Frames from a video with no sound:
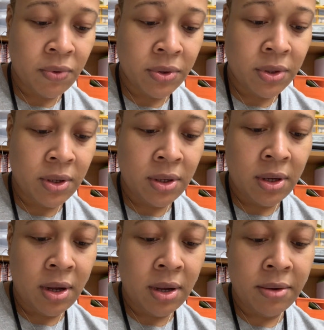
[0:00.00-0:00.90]
for
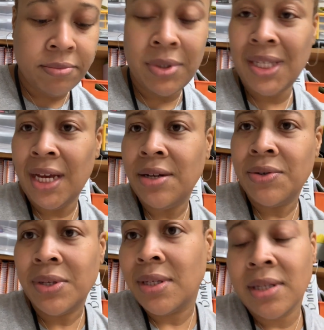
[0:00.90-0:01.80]
the
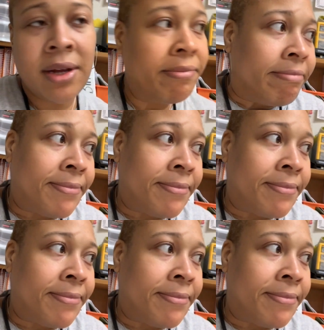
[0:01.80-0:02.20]
standards and stuff.